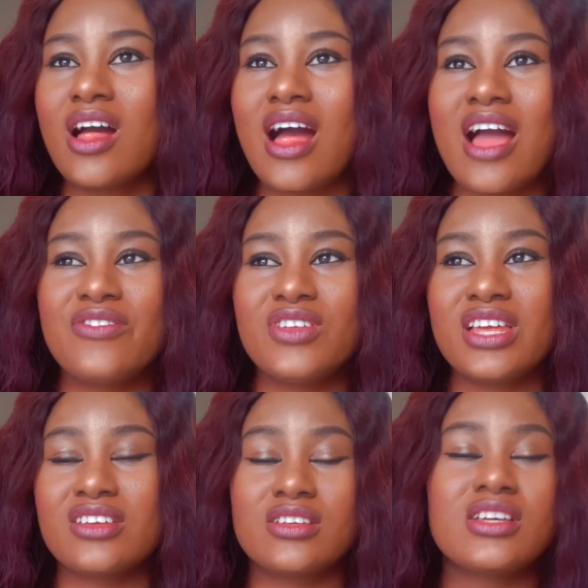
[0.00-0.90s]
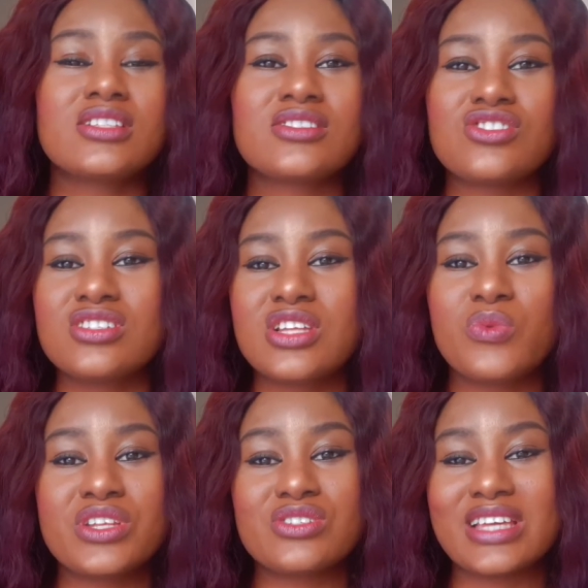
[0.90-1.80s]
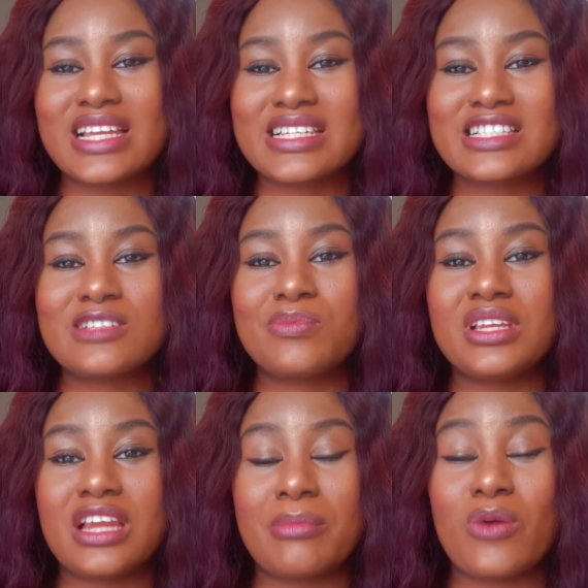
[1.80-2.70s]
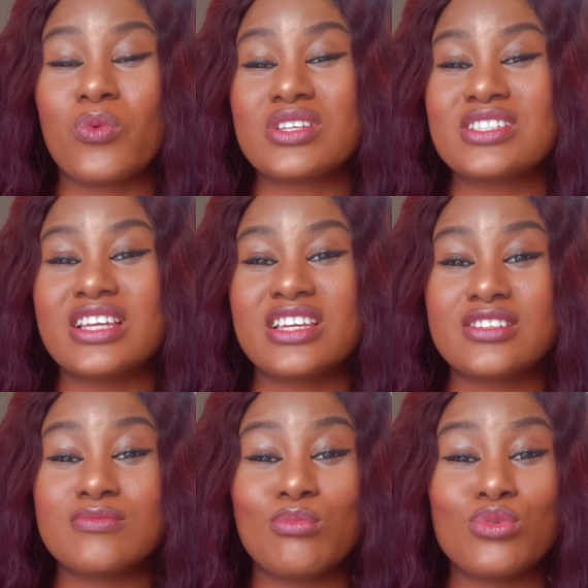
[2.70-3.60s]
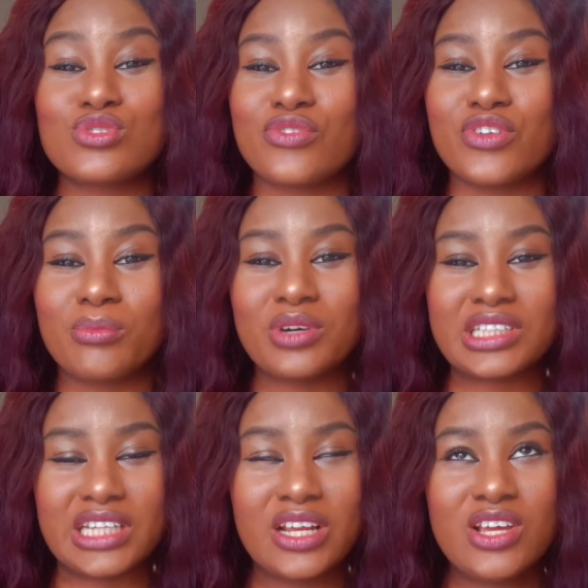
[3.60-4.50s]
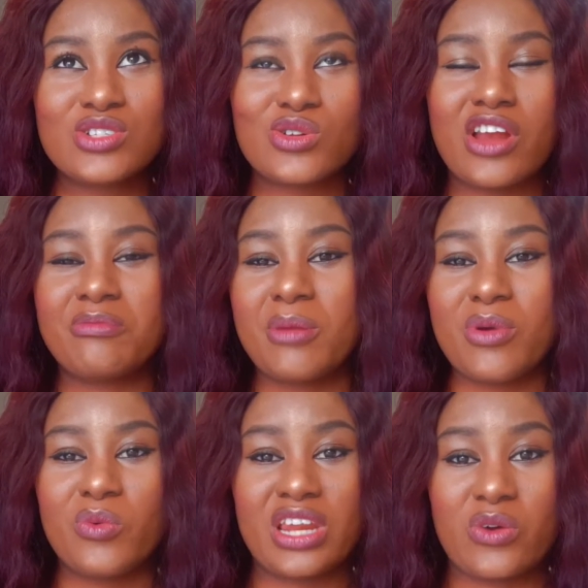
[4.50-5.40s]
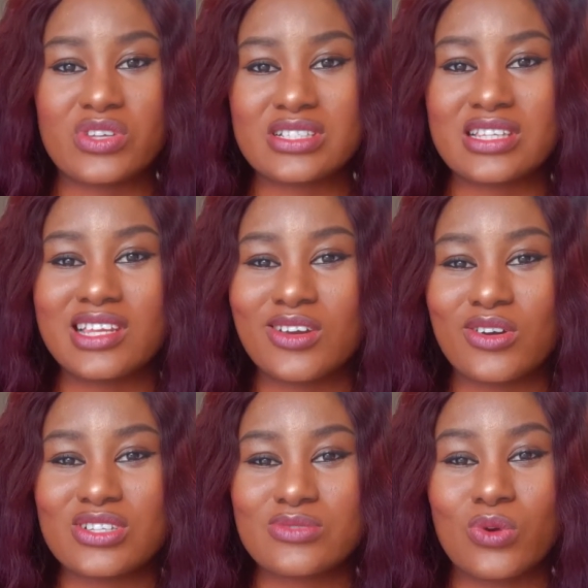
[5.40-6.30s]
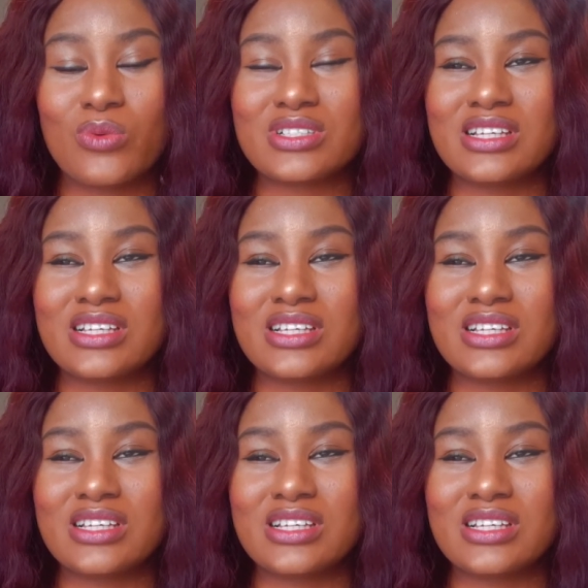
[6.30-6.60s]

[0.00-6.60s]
I feel like it's just a way to get disciplined about what's taking most of your money. So I remember when I was in Lagos, what I was